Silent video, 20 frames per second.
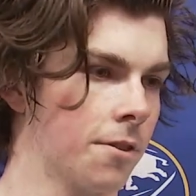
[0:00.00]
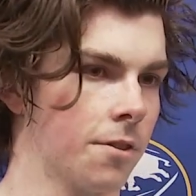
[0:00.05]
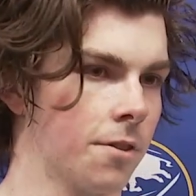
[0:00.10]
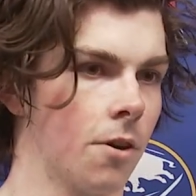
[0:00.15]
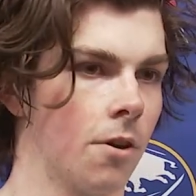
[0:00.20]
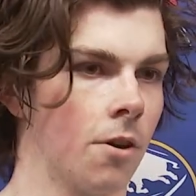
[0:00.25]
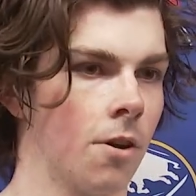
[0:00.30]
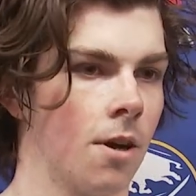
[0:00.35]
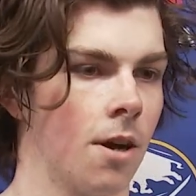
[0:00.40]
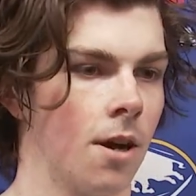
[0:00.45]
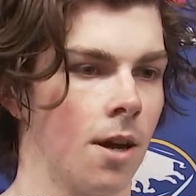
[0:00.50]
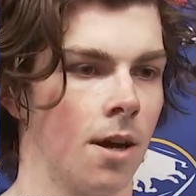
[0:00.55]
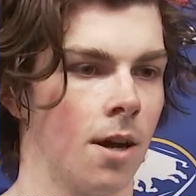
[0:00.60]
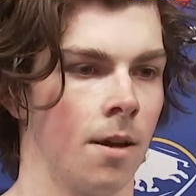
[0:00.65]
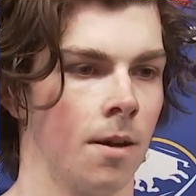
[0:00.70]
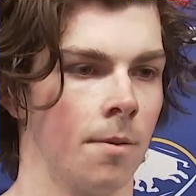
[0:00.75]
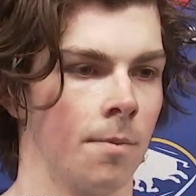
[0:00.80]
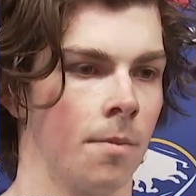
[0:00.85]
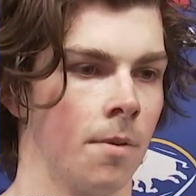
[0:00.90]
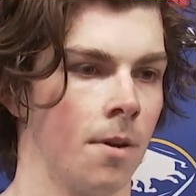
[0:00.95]
So
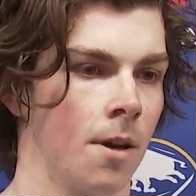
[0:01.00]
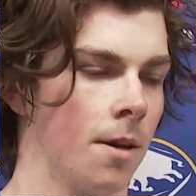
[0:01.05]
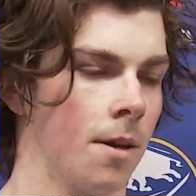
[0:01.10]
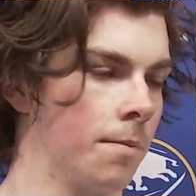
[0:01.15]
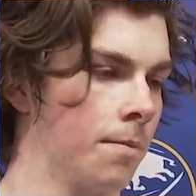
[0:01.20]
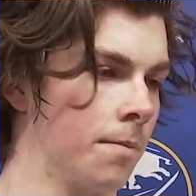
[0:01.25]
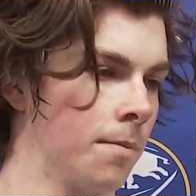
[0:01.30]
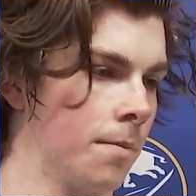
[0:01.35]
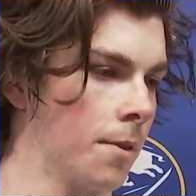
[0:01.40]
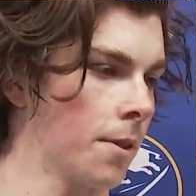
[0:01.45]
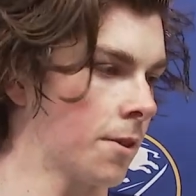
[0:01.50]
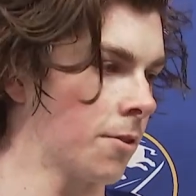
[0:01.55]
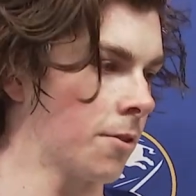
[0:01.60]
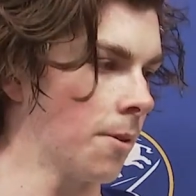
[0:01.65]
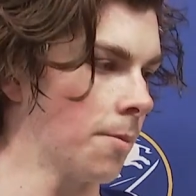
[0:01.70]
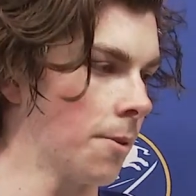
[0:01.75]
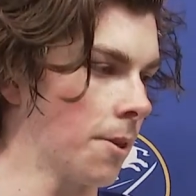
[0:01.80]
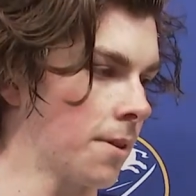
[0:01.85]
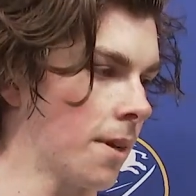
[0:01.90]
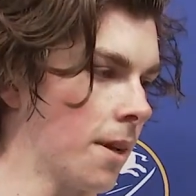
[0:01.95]
I'm
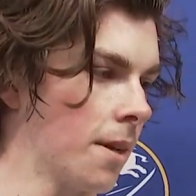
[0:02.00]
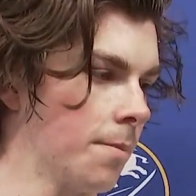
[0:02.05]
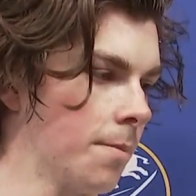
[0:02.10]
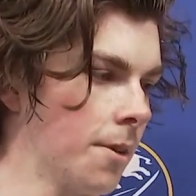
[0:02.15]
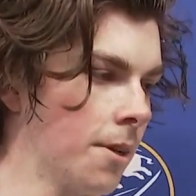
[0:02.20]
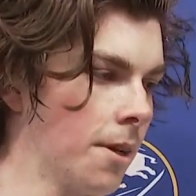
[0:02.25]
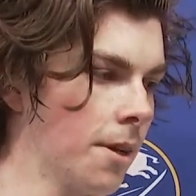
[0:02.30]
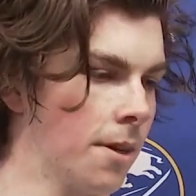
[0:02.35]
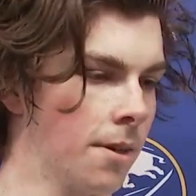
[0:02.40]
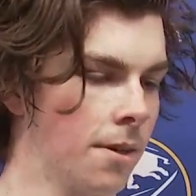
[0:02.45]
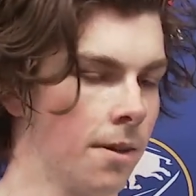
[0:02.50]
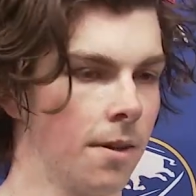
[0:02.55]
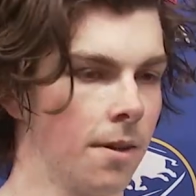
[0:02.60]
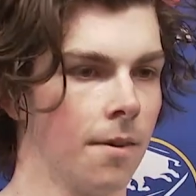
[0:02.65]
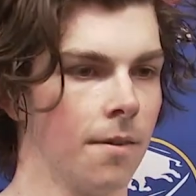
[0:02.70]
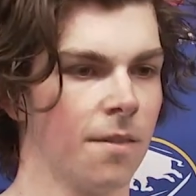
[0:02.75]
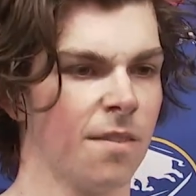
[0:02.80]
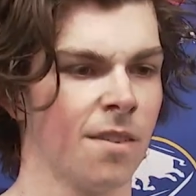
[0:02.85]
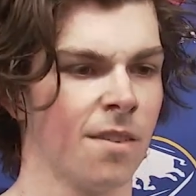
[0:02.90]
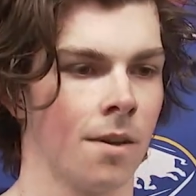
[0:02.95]
extremely excited to be here
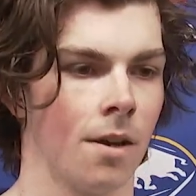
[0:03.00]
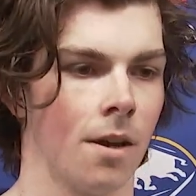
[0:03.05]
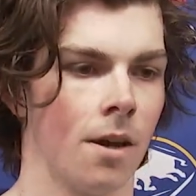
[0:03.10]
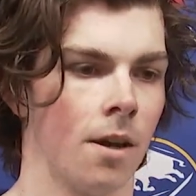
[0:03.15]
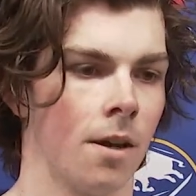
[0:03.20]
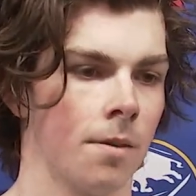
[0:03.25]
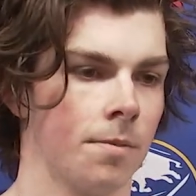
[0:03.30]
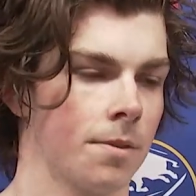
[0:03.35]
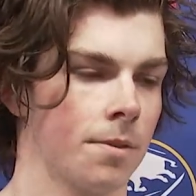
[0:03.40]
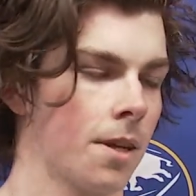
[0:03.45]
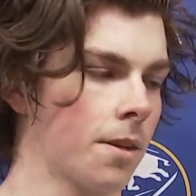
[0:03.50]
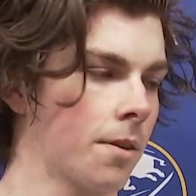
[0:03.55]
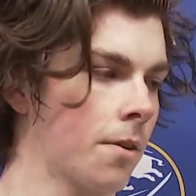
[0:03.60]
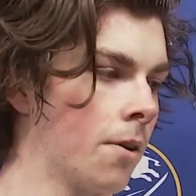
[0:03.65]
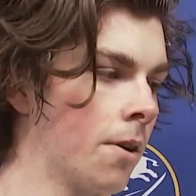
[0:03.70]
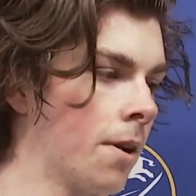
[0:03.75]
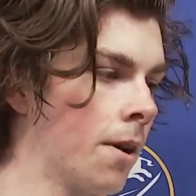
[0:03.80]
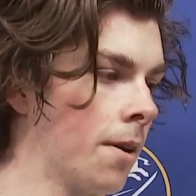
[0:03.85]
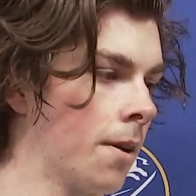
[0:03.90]
and to get going.